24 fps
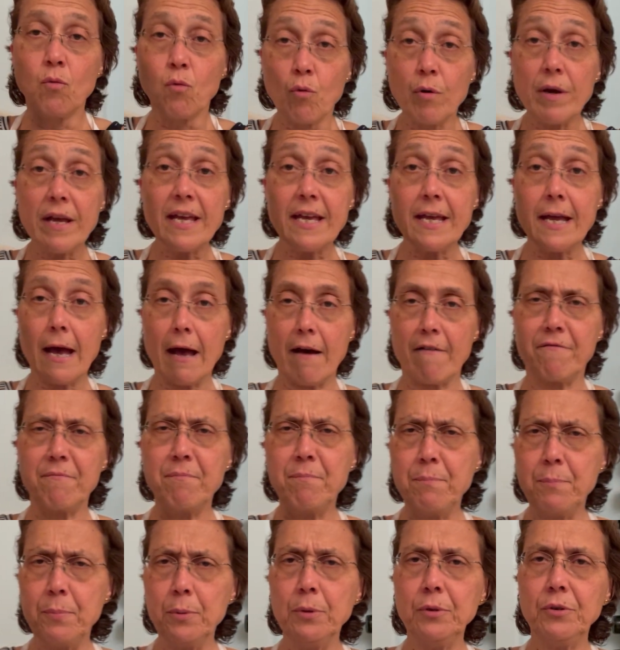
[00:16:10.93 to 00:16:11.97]
We have
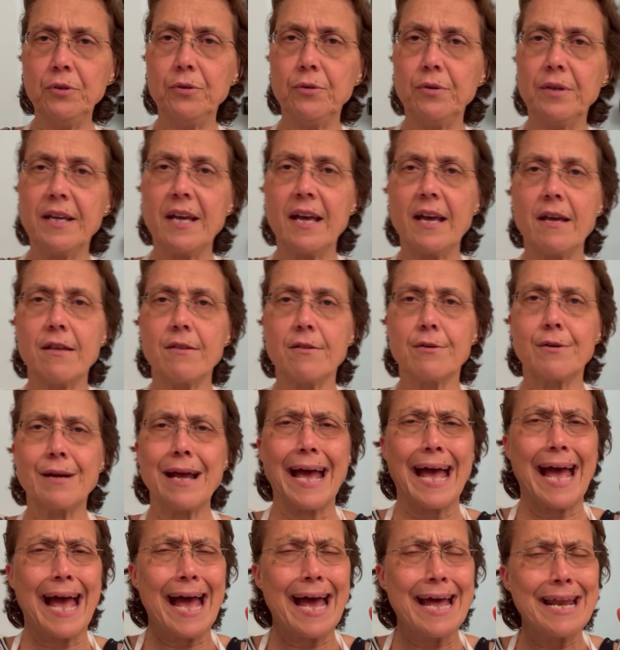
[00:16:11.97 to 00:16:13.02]
put together
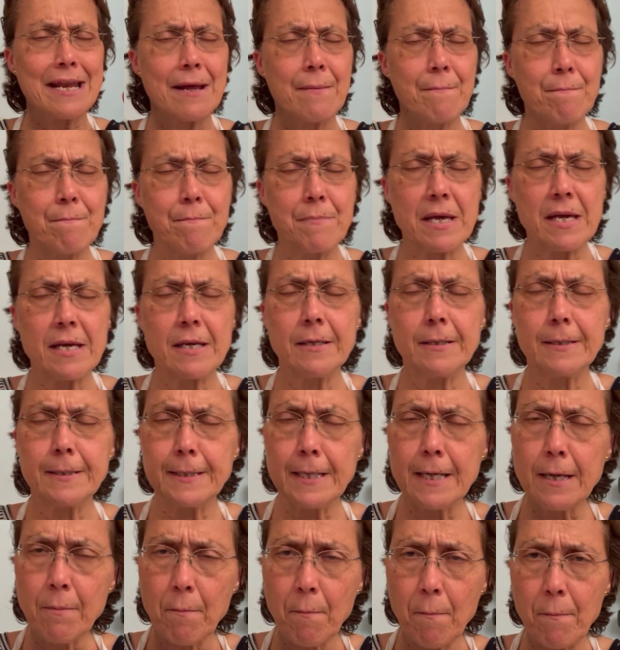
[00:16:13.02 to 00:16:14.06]
an
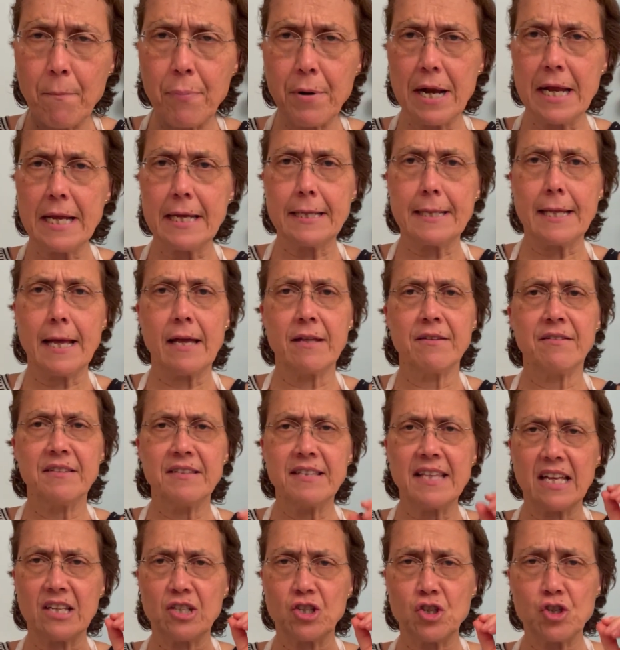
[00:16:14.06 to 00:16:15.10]
amazing breakdown
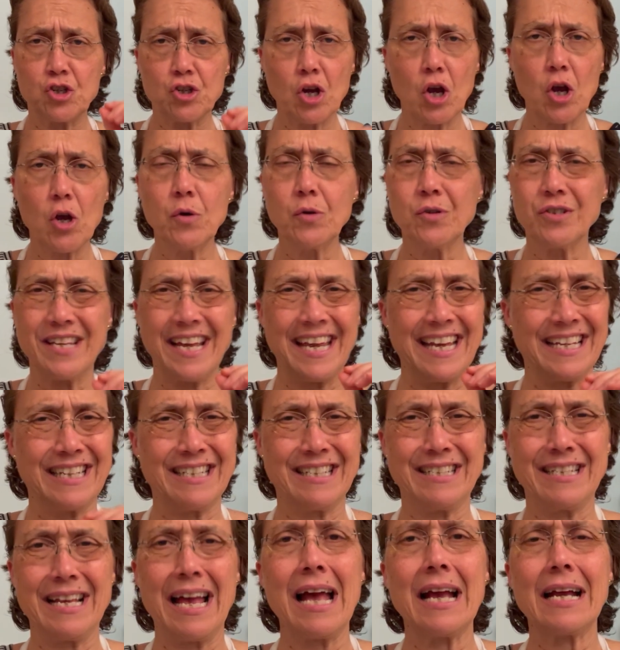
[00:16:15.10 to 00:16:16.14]
that shows
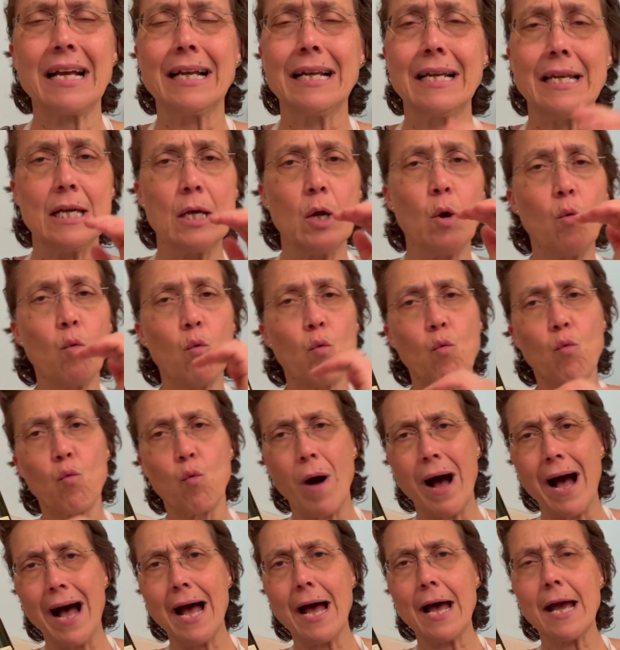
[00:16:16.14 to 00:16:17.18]
exactly
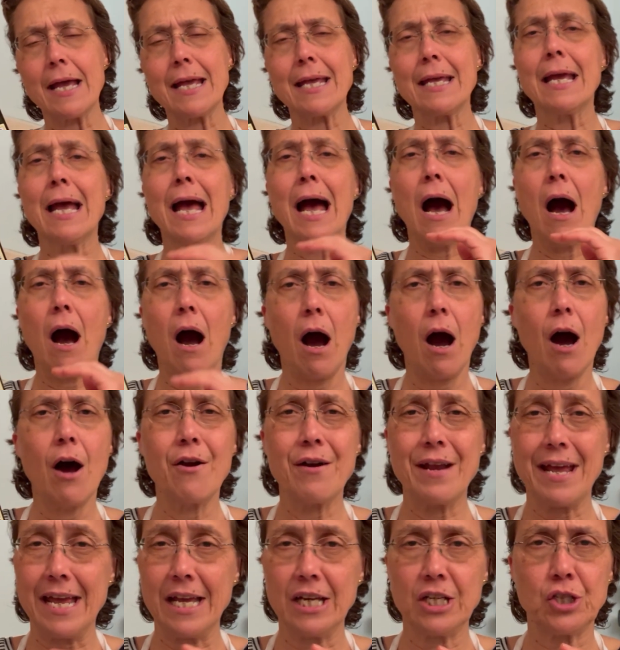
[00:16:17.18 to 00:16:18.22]
why
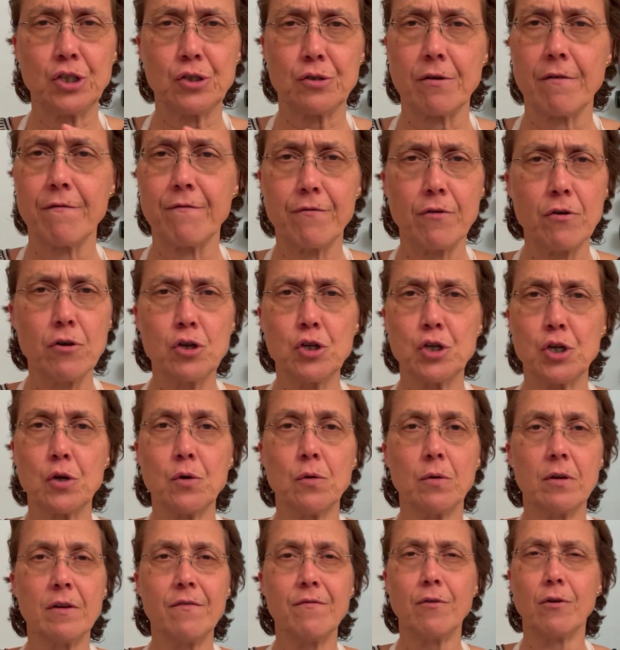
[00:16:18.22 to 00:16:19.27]
our extra virgin
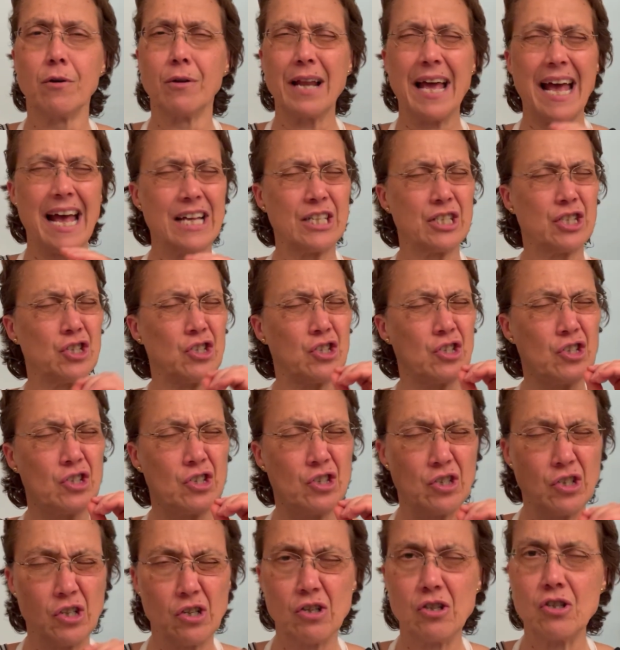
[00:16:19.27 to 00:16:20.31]
olive oil has
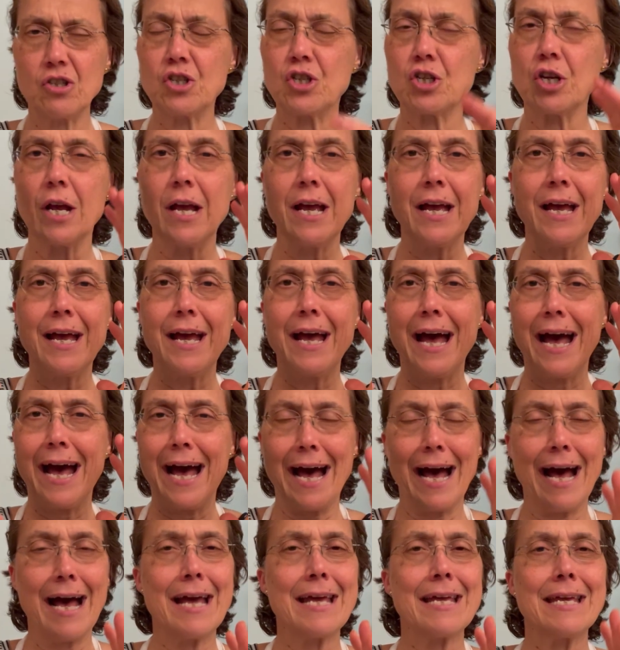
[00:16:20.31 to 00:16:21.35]
such
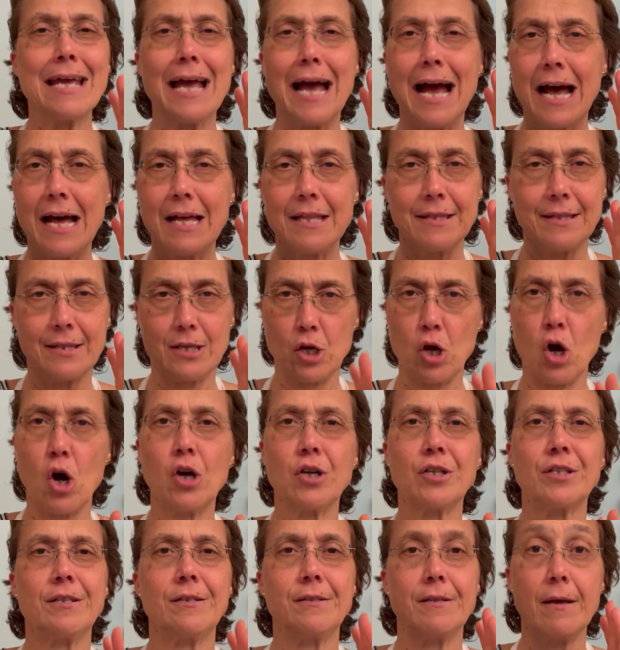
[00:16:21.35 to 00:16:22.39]
high
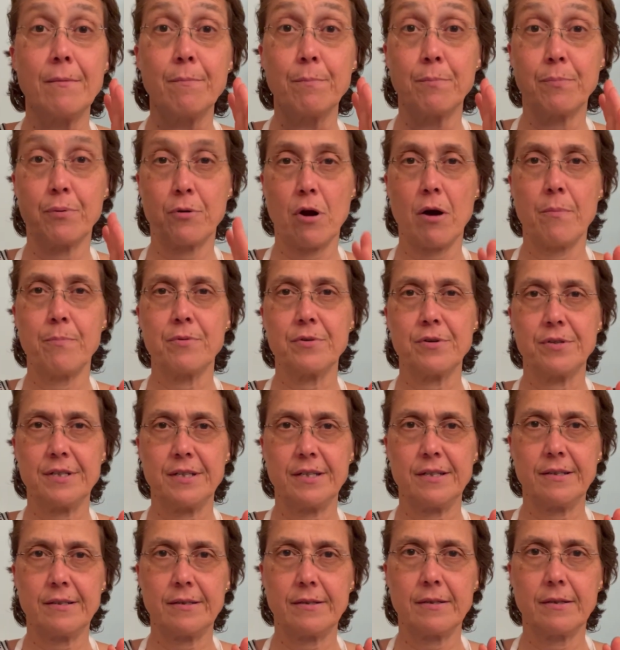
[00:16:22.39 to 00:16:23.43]
antioxidant
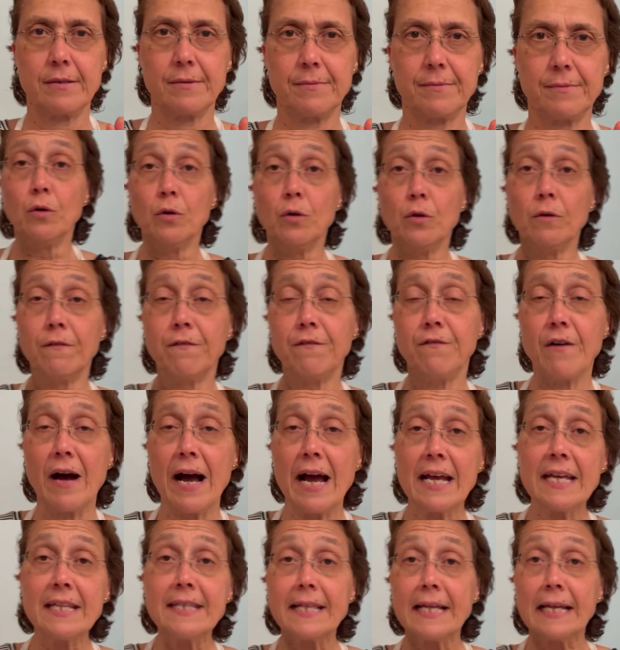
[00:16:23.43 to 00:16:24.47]
properties. You'll
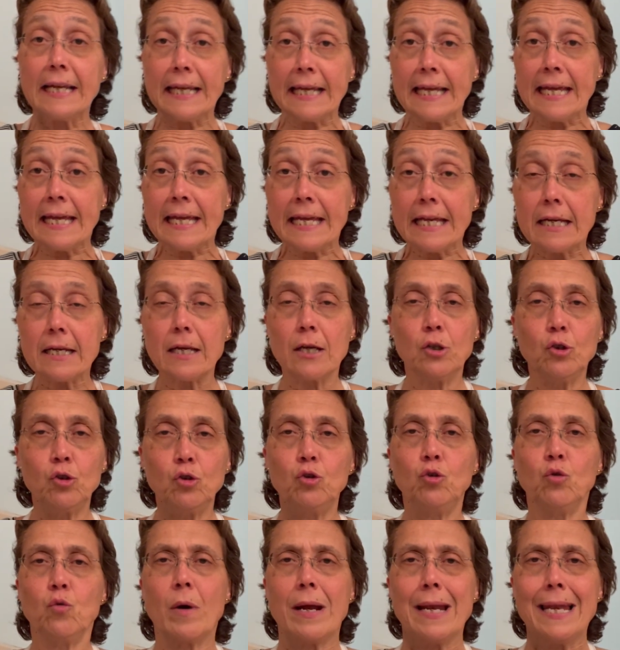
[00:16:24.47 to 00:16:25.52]
find the link
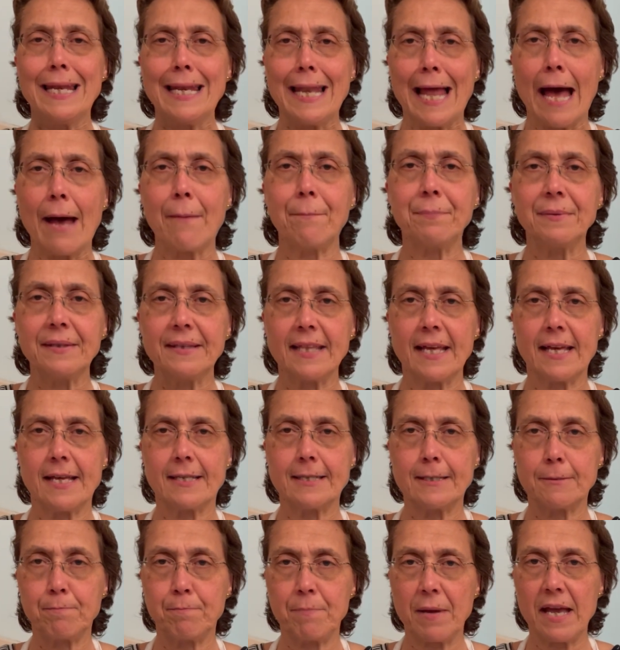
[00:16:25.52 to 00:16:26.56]
to a lab
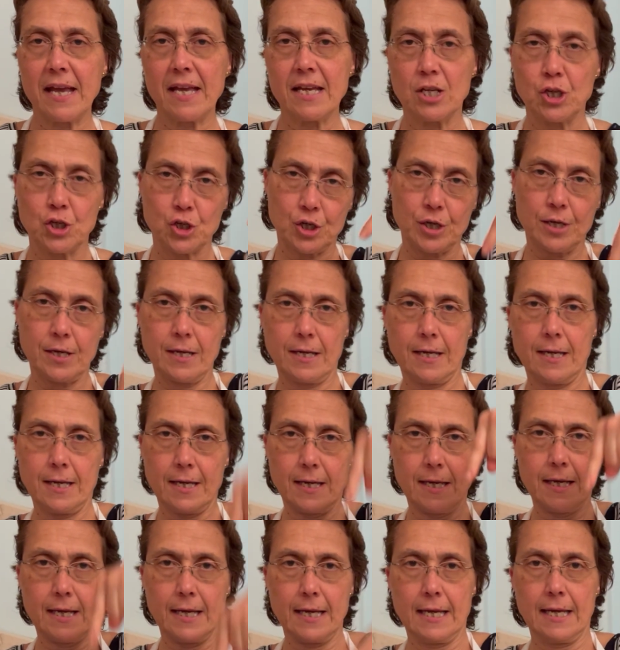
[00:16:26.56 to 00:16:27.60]
test page
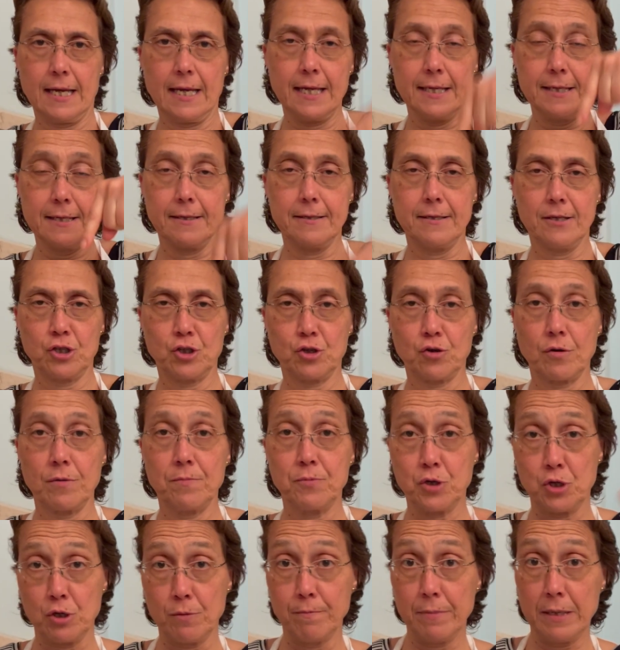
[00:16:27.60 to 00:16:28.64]
in the
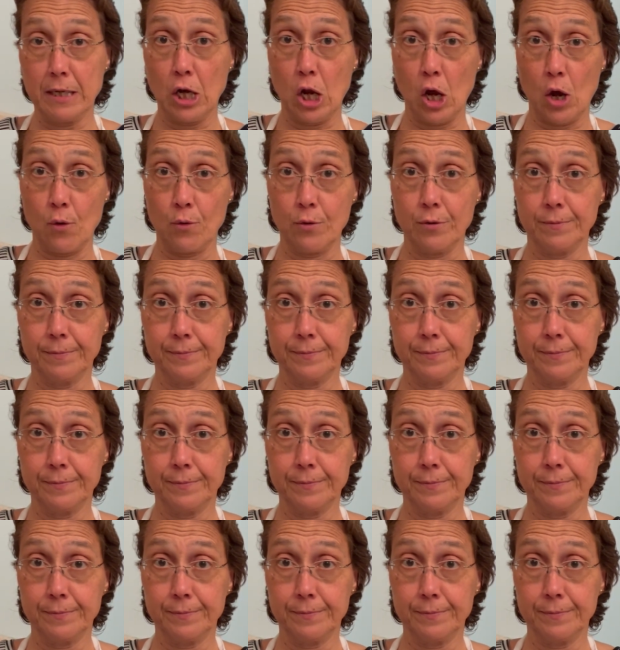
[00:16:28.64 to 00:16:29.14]
description below.